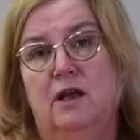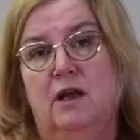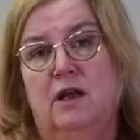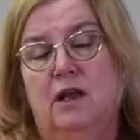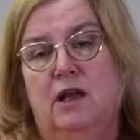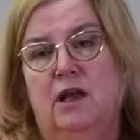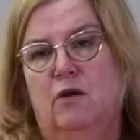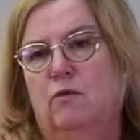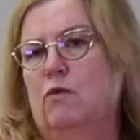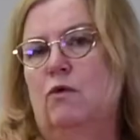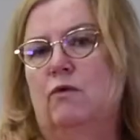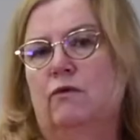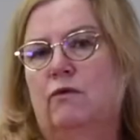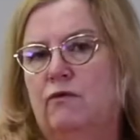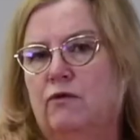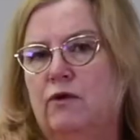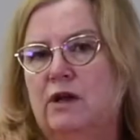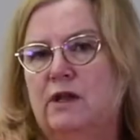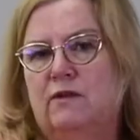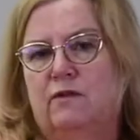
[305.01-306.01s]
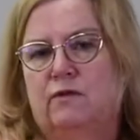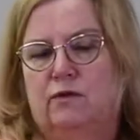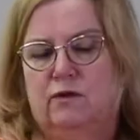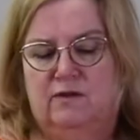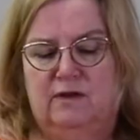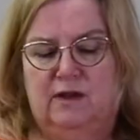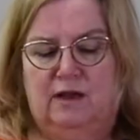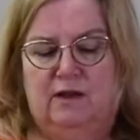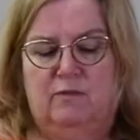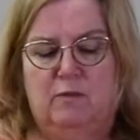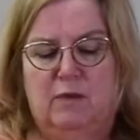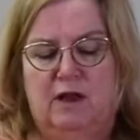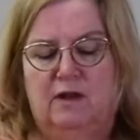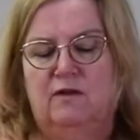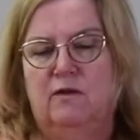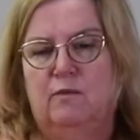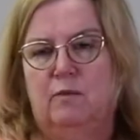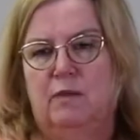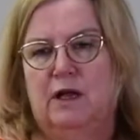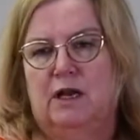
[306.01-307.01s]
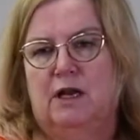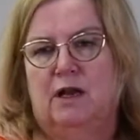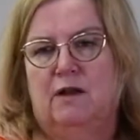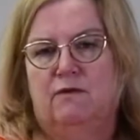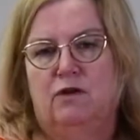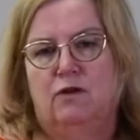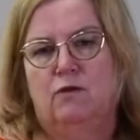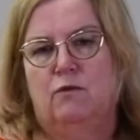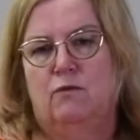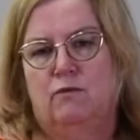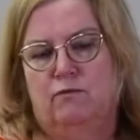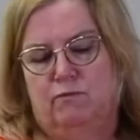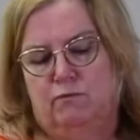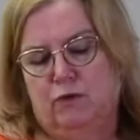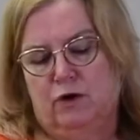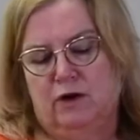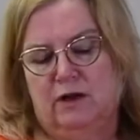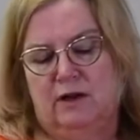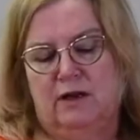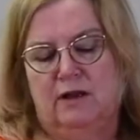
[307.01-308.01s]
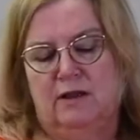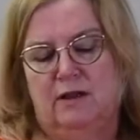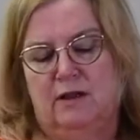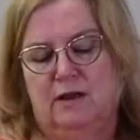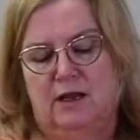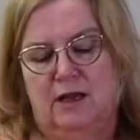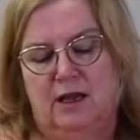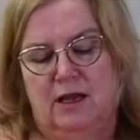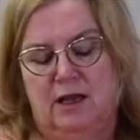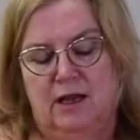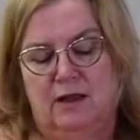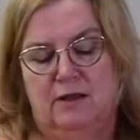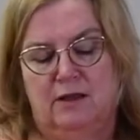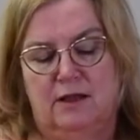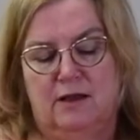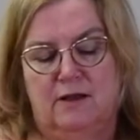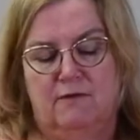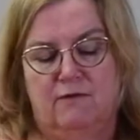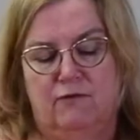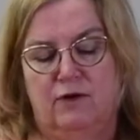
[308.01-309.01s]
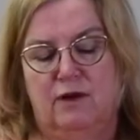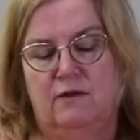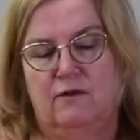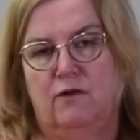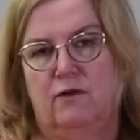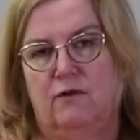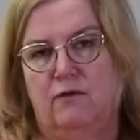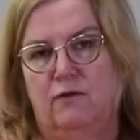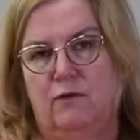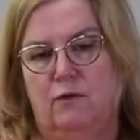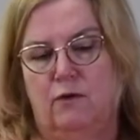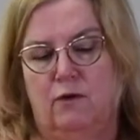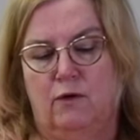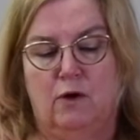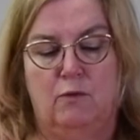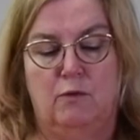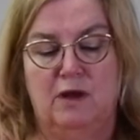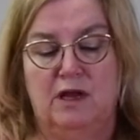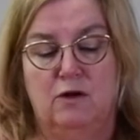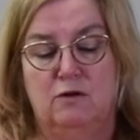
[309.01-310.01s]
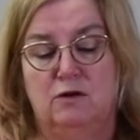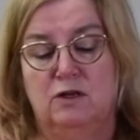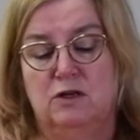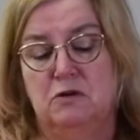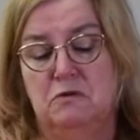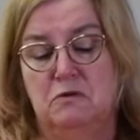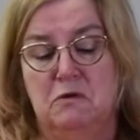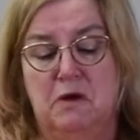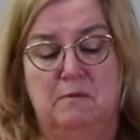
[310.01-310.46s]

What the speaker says: It won't freeze for 6 months, but if you put it in the freezer for a week or two,